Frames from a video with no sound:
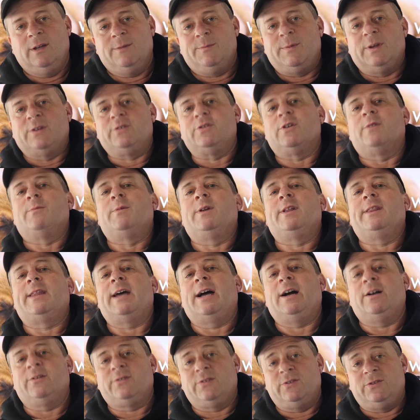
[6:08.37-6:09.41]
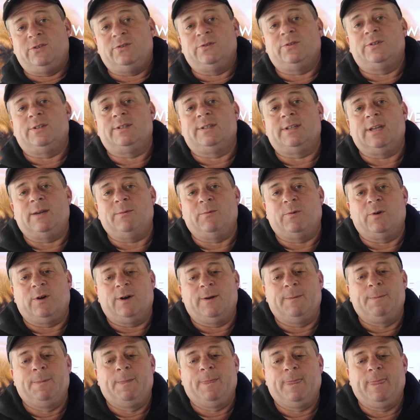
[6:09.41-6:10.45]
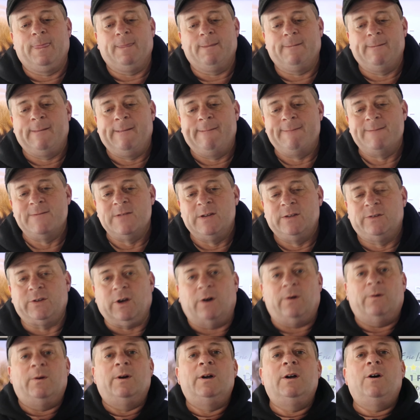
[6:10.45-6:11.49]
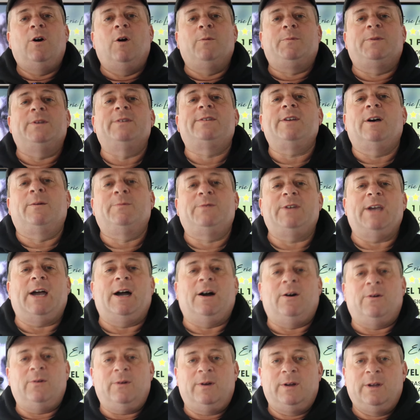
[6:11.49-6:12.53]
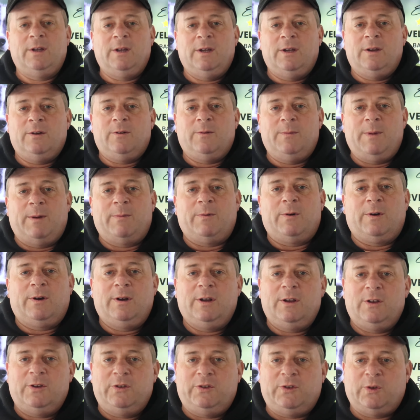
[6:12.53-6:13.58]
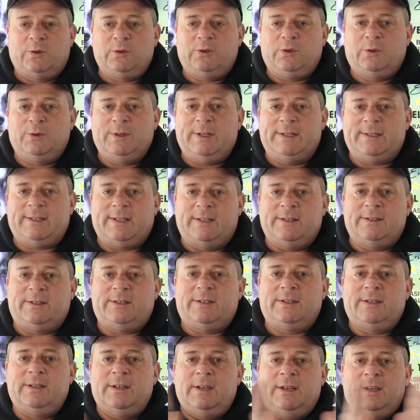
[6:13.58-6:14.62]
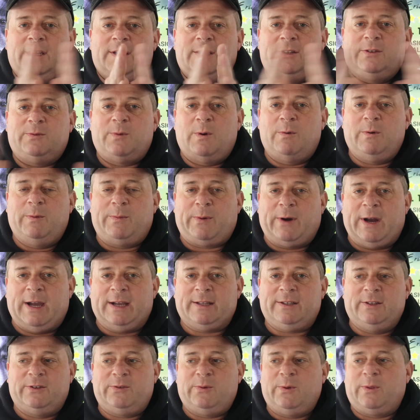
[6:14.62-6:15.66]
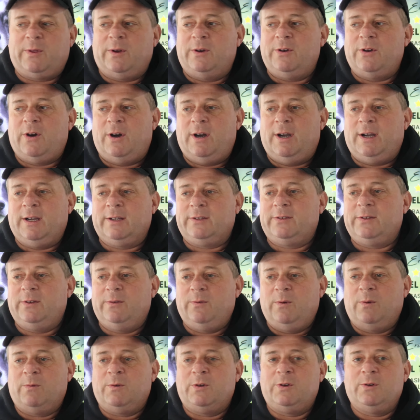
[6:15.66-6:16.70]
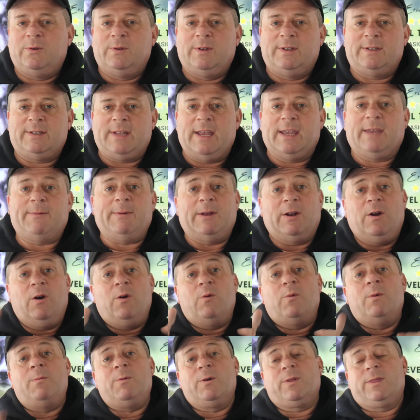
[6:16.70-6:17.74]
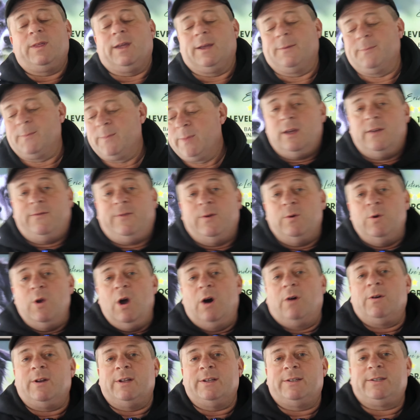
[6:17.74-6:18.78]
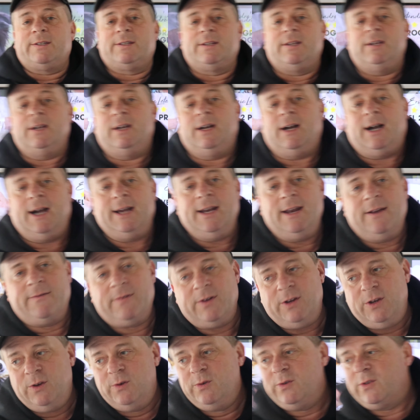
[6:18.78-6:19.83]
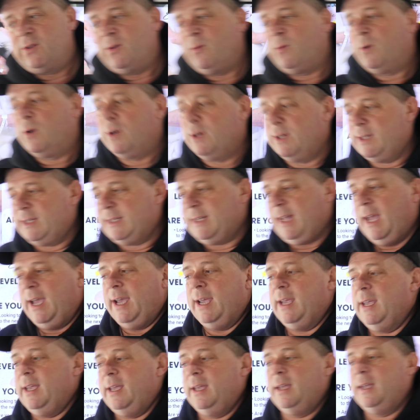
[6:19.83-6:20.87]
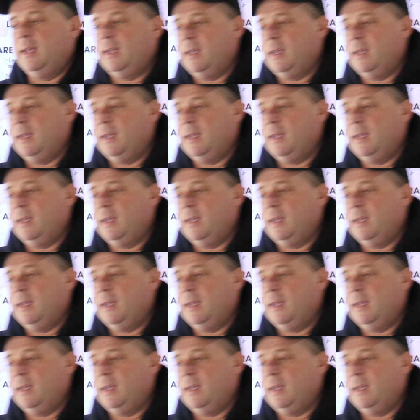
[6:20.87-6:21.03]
Make sure everybody in the house is using the same word. So, hope this helped you out. Remember, social distance is what we practice with our dogs when we're doing the stay command. Oh, one more thing. If you noticed, I never use the word stay.